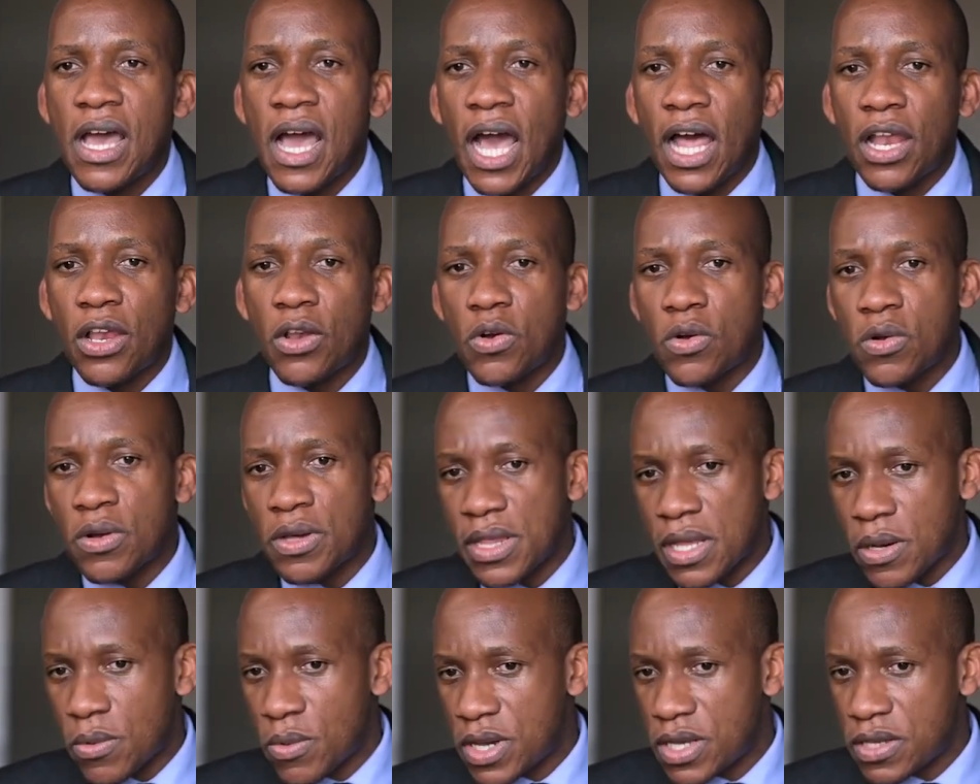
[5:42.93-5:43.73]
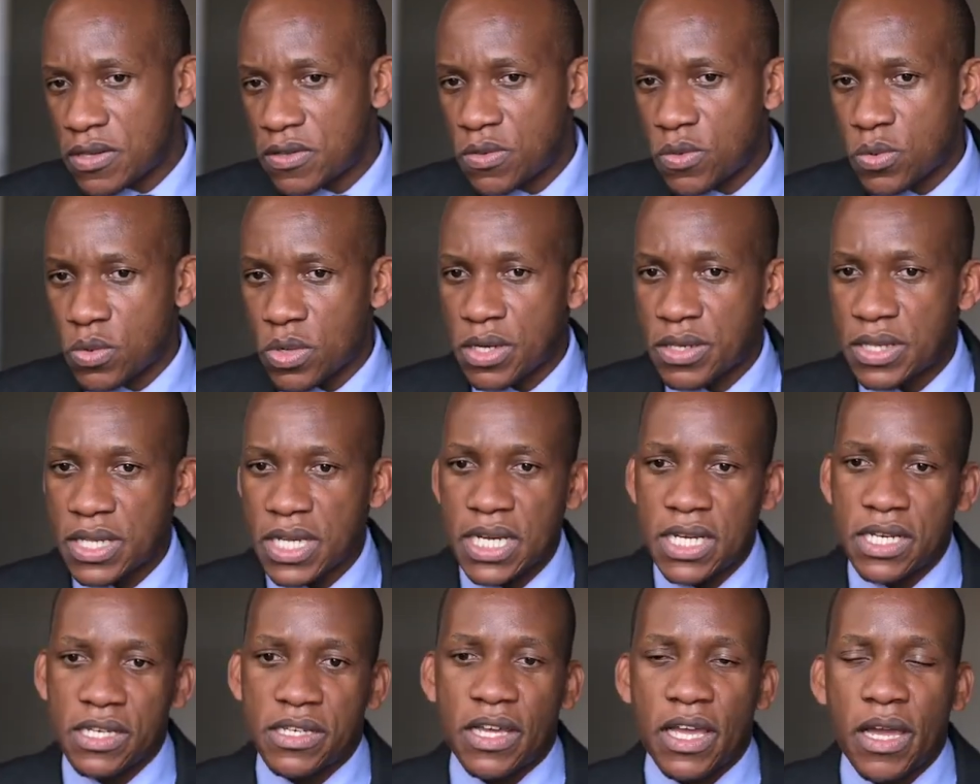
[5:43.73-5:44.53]
Along the way throughout the
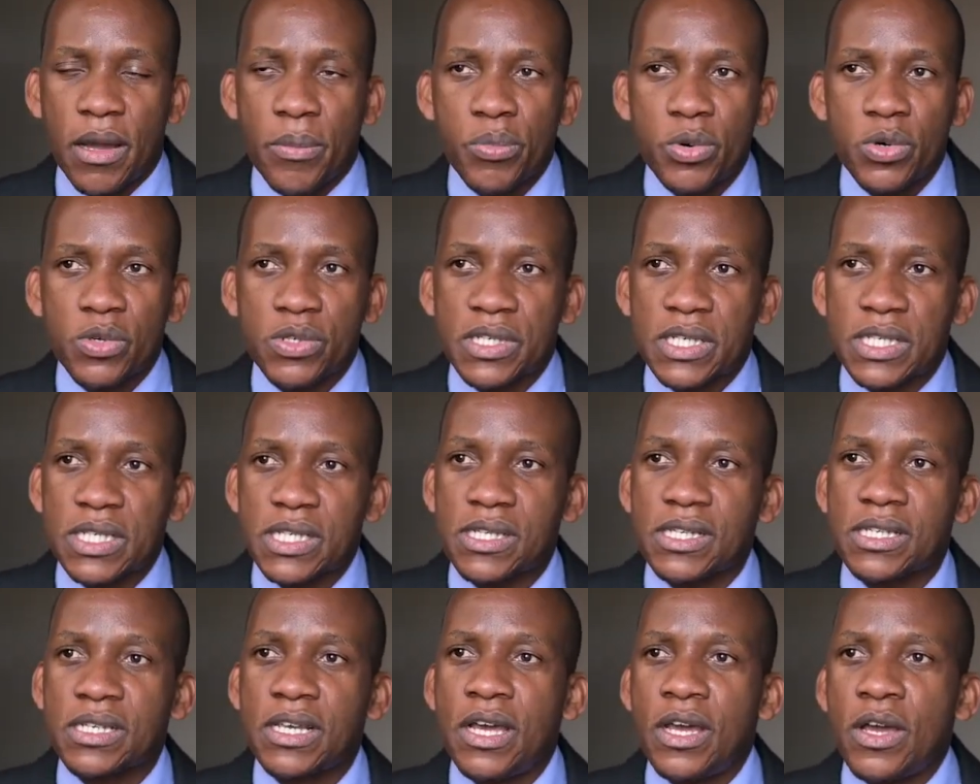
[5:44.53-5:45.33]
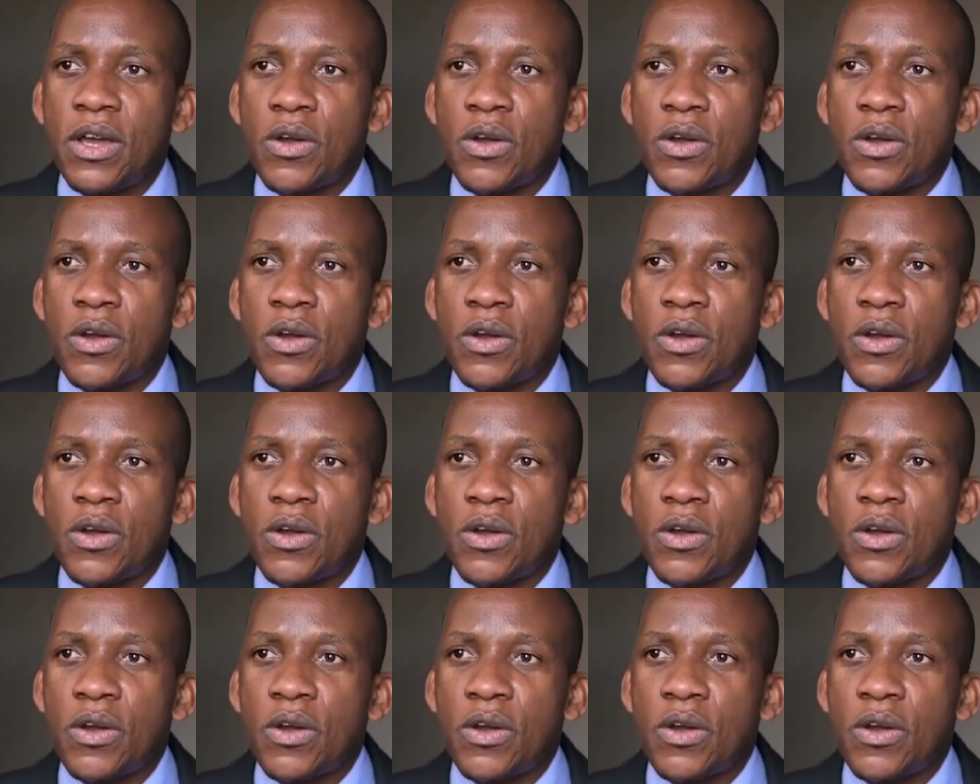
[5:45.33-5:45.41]
entire process,